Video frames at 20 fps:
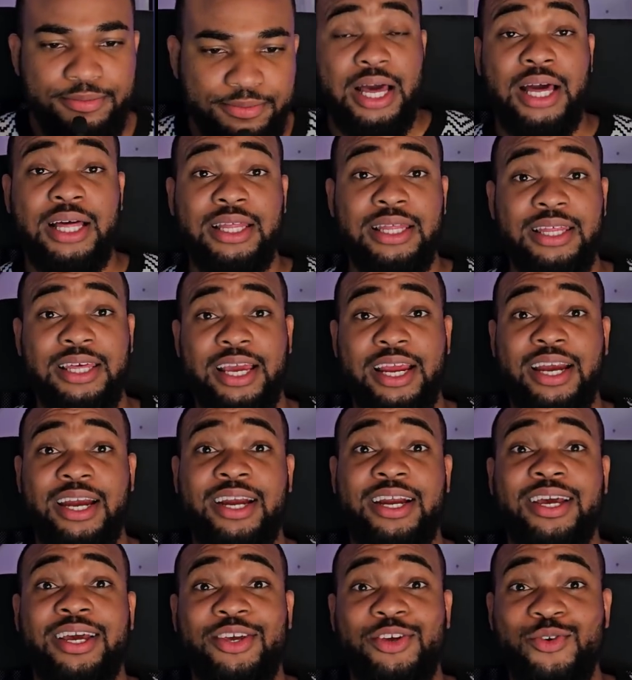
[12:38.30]
And
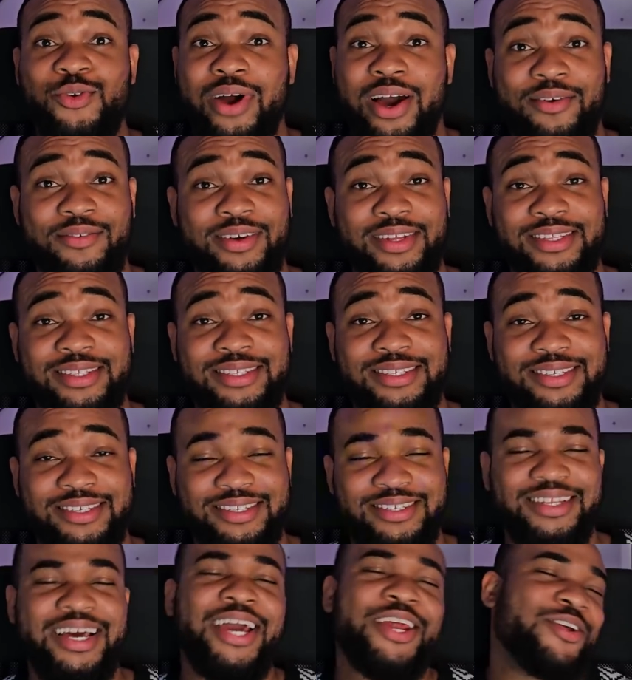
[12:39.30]
there you have it.
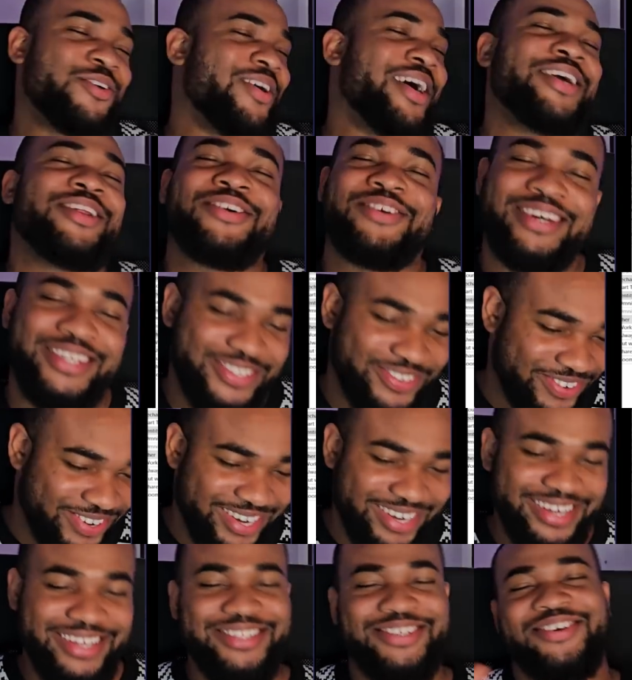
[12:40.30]
I know. It's
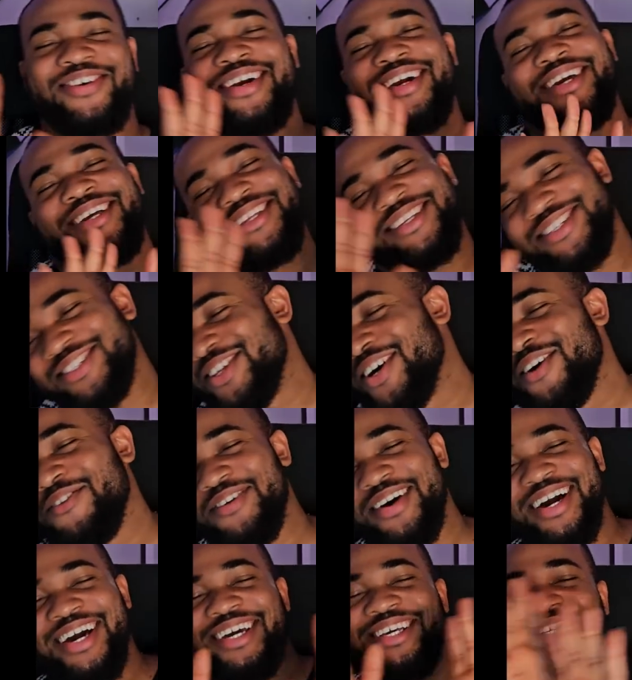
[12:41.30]
okay.
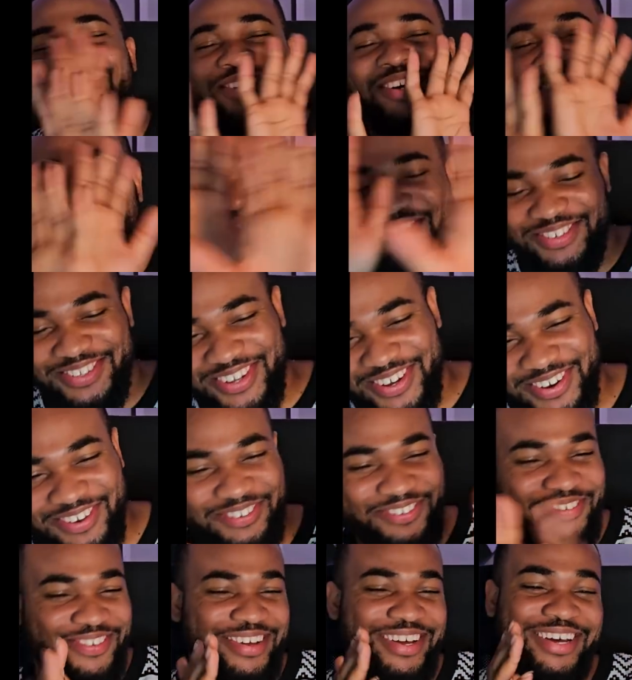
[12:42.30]
Stop, guys.
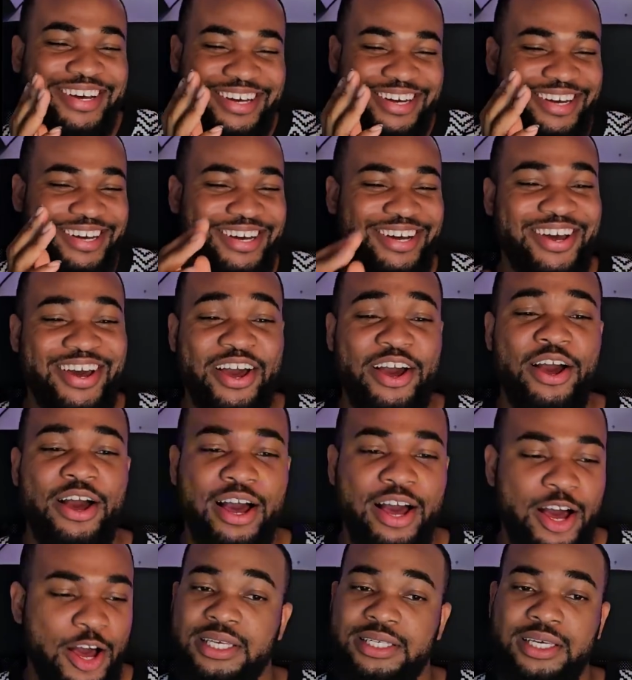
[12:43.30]
Stop.
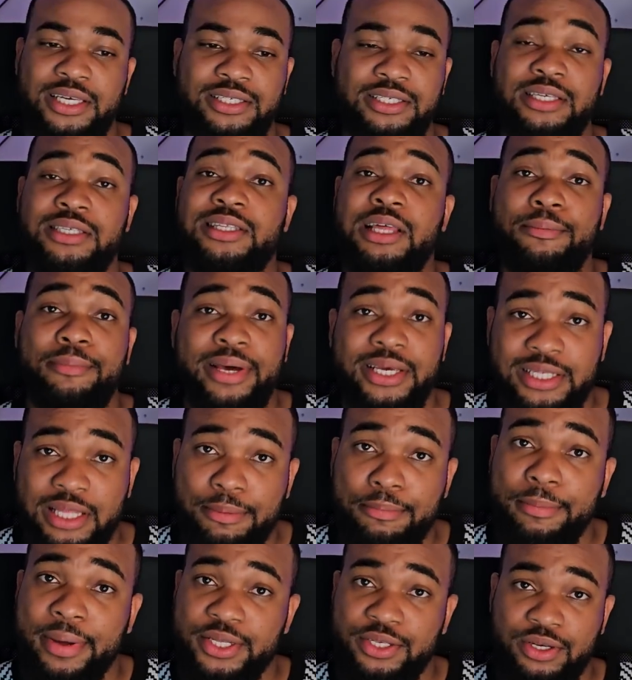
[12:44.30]
This is a
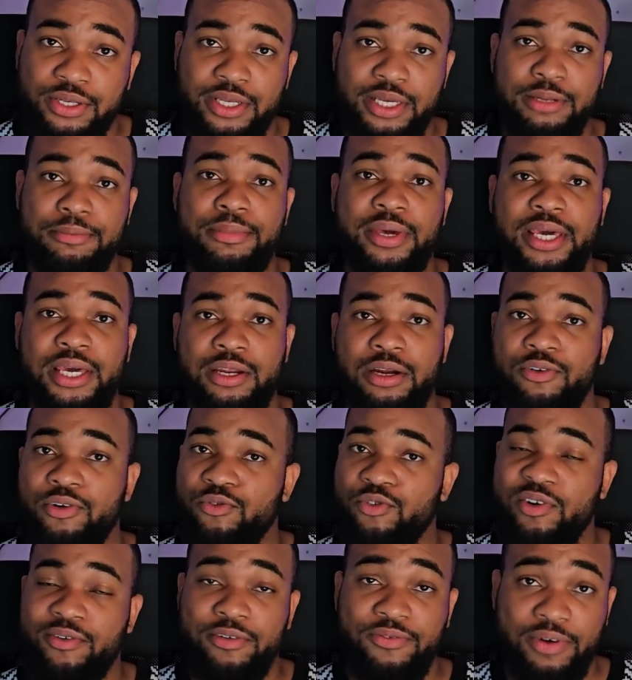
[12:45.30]
step-by-step method in making a
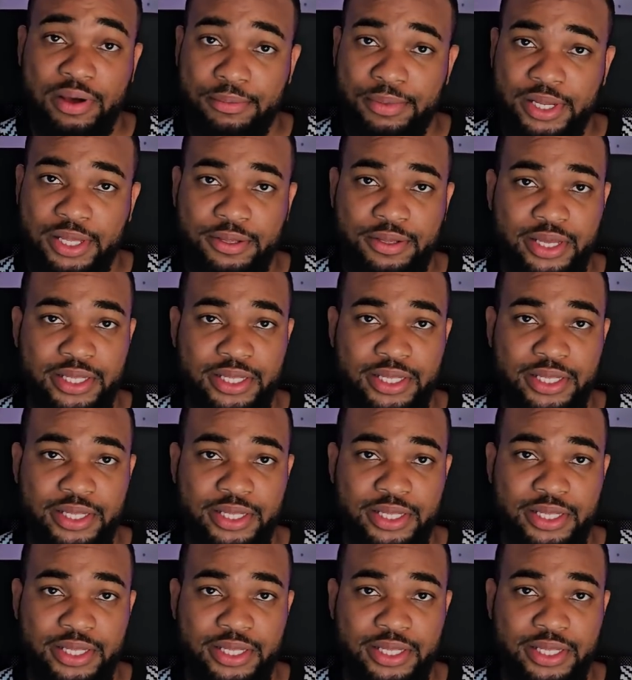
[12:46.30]
Revit family.